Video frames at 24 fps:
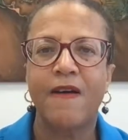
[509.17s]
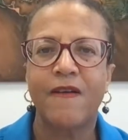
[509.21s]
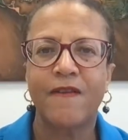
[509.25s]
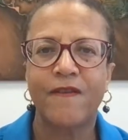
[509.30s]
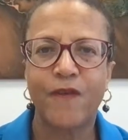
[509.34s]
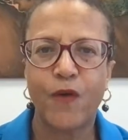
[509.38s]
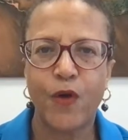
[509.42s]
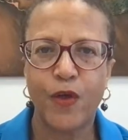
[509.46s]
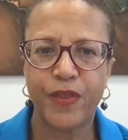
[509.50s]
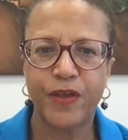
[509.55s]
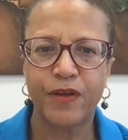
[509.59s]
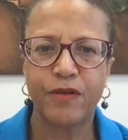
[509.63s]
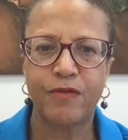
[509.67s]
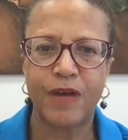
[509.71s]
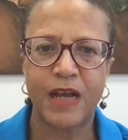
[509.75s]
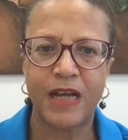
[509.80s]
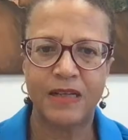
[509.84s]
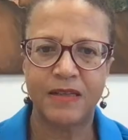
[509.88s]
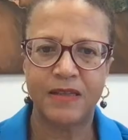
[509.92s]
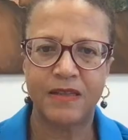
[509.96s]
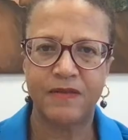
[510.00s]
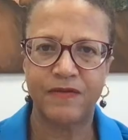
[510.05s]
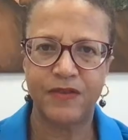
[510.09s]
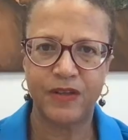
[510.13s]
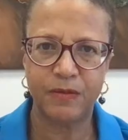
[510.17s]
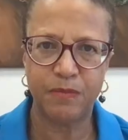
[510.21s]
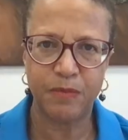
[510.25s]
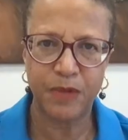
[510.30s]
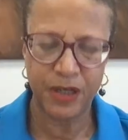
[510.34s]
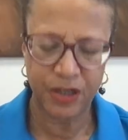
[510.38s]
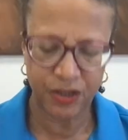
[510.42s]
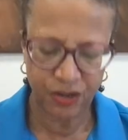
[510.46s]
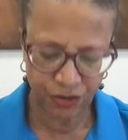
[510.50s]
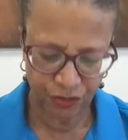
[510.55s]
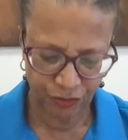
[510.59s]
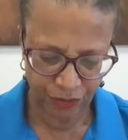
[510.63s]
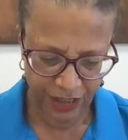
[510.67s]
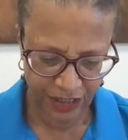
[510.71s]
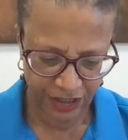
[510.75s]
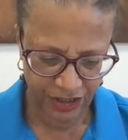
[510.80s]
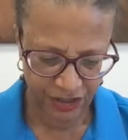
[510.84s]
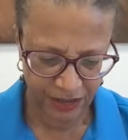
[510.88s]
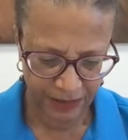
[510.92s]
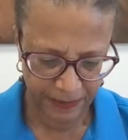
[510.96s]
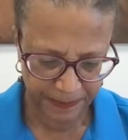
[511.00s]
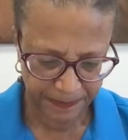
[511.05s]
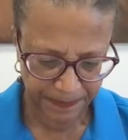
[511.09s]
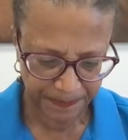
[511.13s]
for the grant of
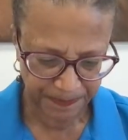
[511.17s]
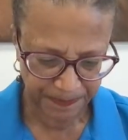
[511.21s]
administration.